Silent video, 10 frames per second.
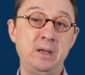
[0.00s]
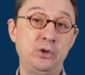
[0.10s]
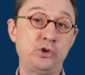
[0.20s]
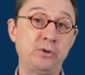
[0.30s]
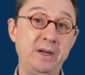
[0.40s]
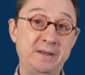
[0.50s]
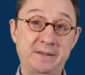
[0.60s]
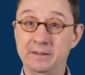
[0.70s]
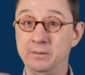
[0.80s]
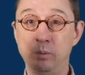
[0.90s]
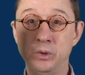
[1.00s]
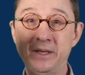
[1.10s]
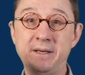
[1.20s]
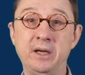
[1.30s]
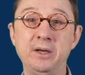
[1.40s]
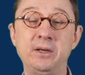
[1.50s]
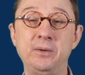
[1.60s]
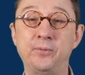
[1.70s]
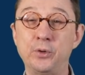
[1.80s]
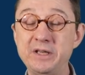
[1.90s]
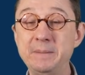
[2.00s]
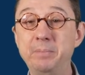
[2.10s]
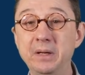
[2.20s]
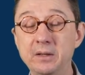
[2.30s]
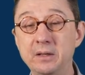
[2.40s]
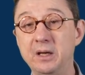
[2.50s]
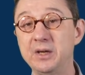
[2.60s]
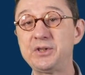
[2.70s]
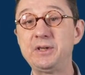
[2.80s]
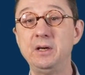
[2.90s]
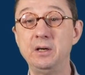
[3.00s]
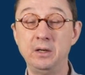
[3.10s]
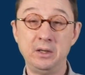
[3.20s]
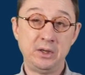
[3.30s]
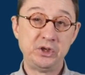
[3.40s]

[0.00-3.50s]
Trade was at 140 billion last year.